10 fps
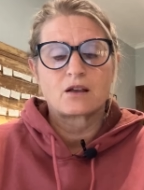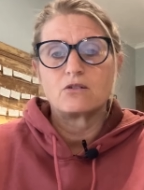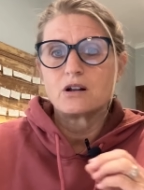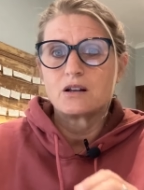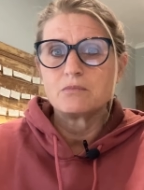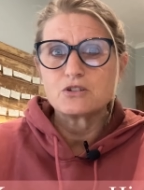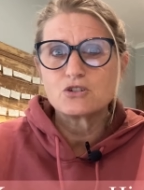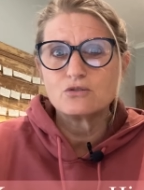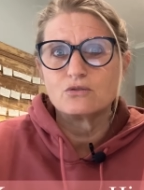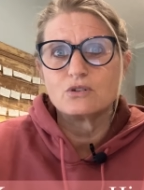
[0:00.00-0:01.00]
All right, number
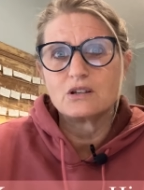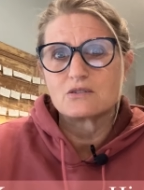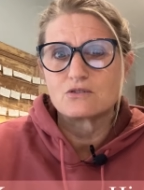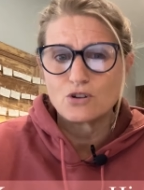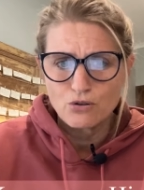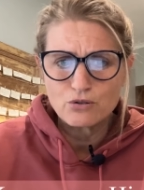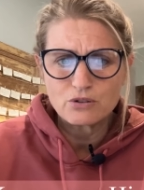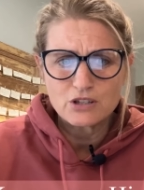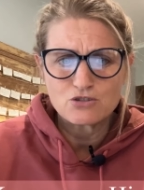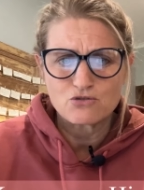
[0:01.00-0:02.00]
two is know your
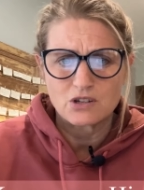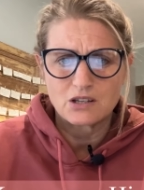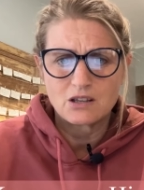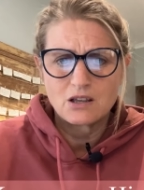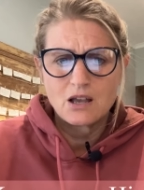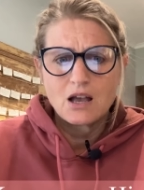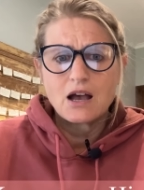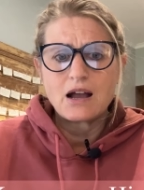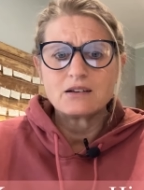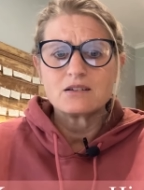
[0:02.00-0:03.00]
history.
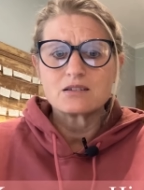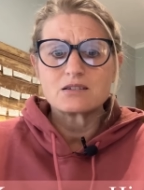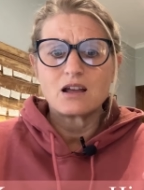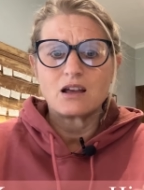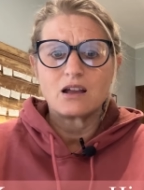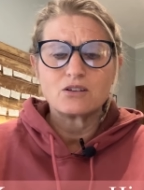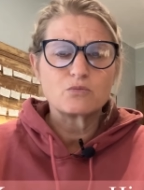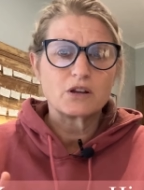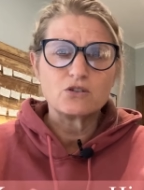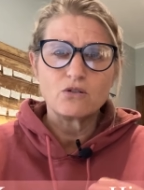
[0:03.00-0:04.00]
Understand
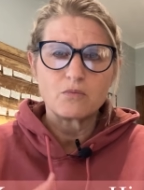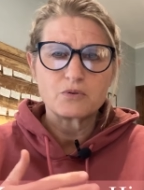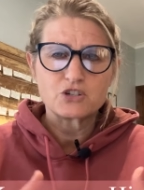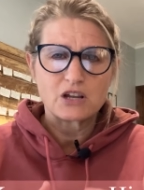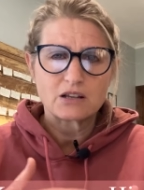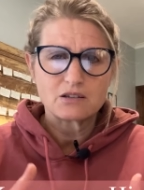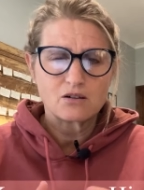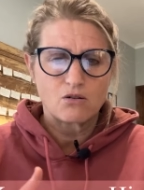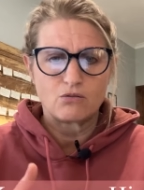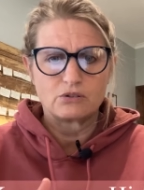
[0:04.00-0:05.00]
when you are
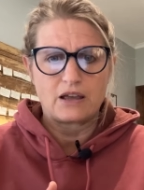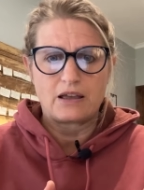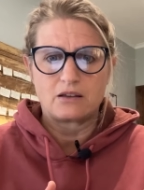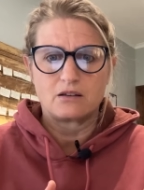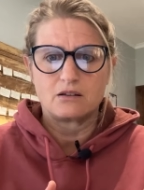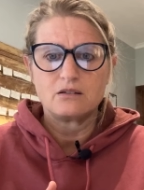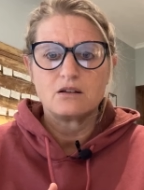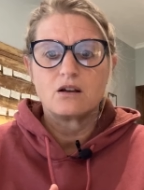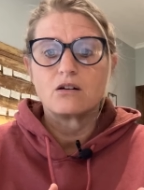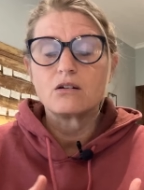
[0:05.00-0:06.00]
projecting old anger
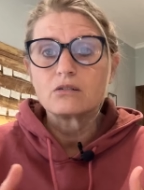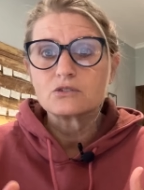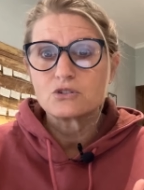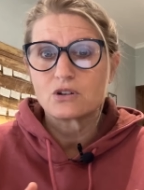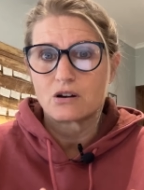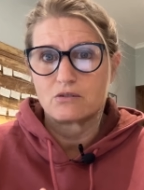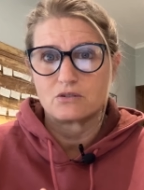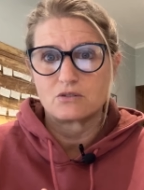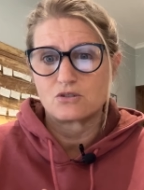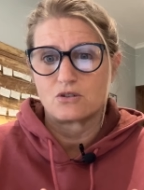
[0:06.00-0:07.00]
onto
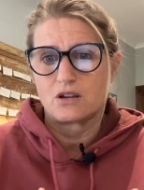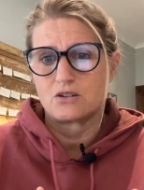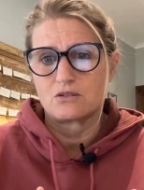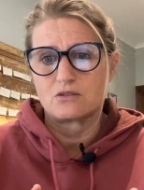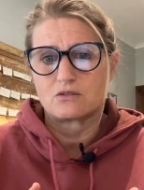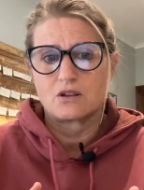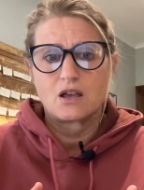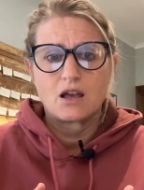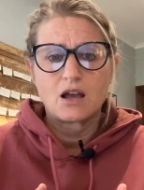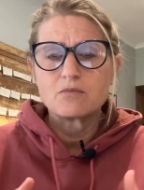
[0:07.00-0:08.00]
current situations
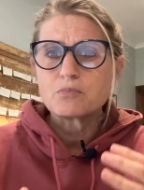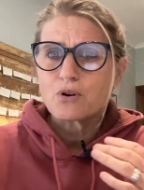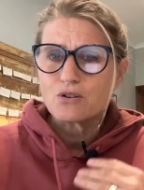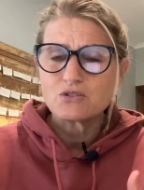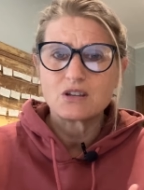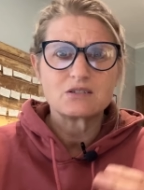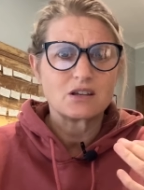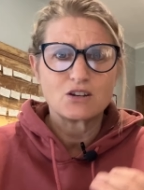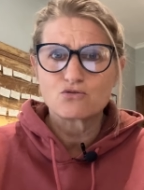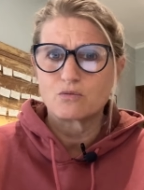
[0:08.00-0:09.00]
and process
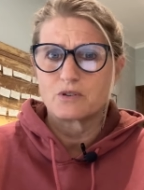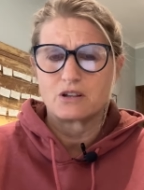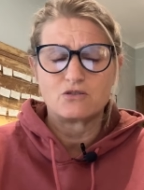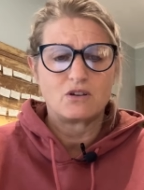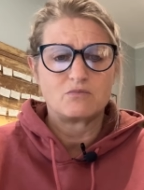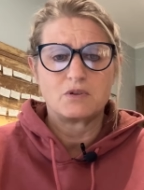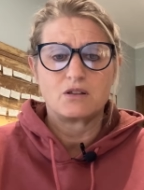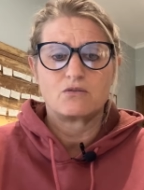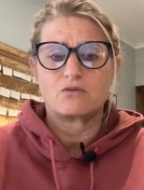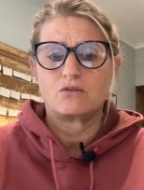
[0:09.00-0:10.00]
any trauma that you have
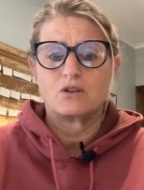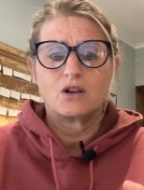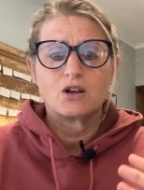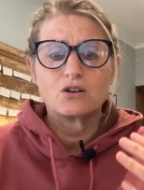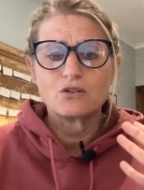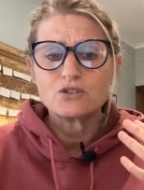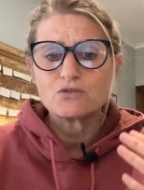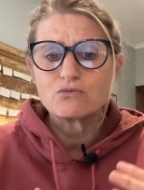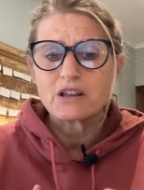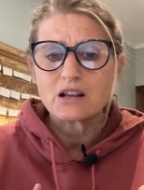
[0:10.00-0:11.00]
been through. Learn
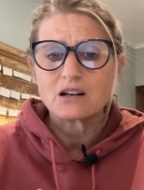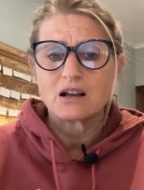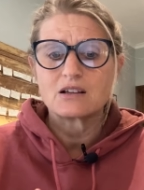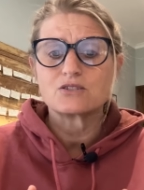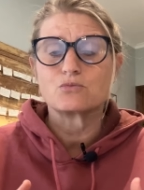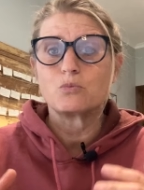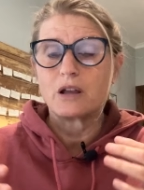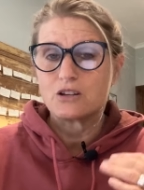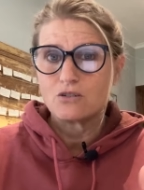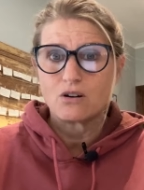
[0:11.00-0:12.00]
to recognize
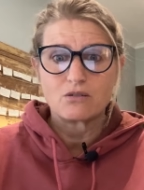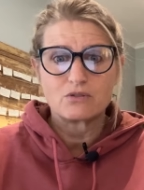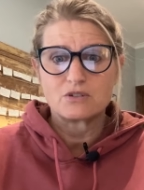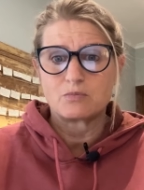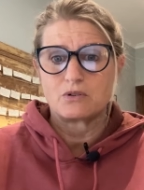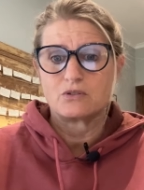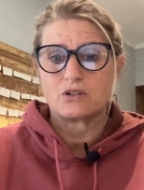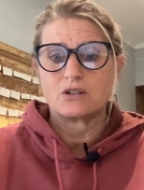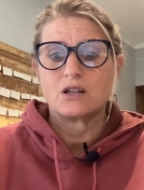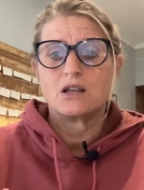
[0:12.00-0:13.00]
when you are
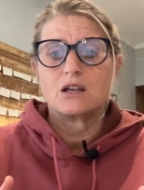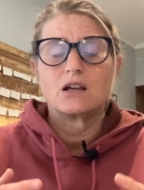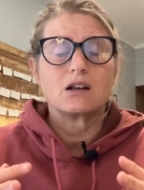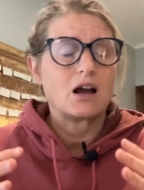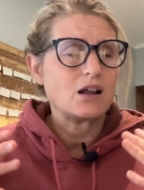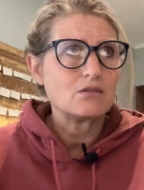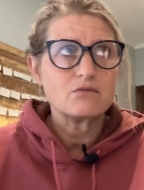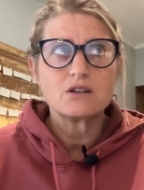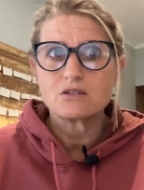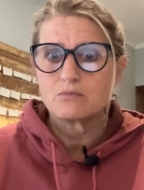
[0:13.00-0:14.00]
responding in
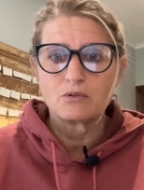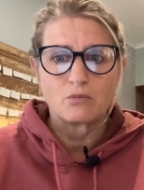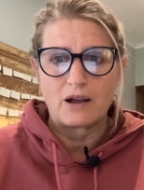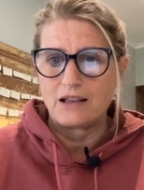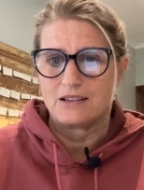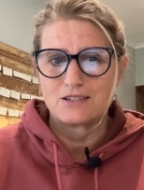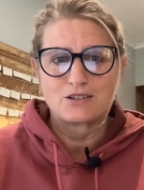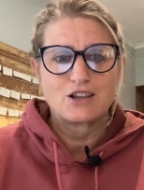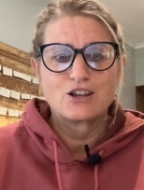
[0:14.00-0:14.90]
unreasonable ways